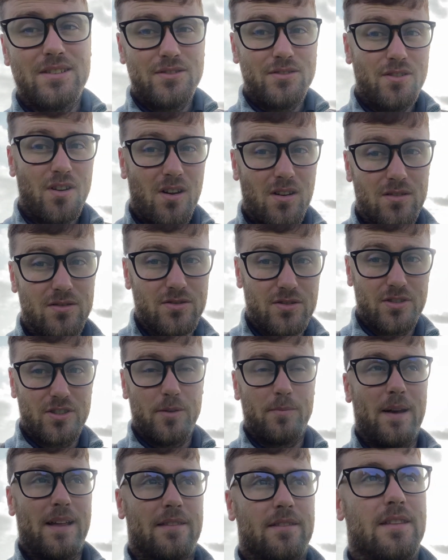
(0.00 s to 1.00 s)
not such a
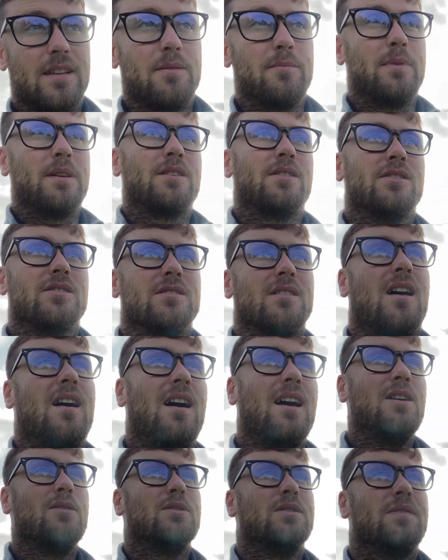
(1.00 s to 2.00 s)
bad thing, because
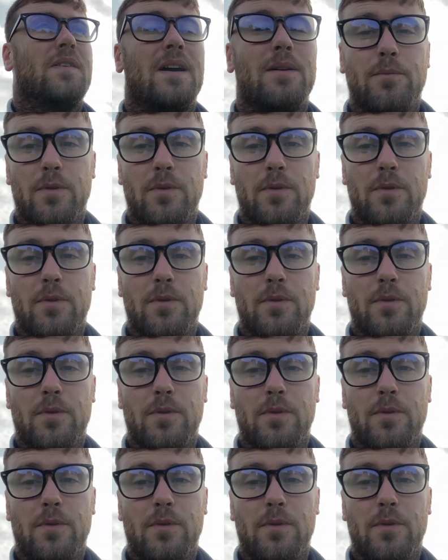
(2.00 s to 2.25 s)
I always find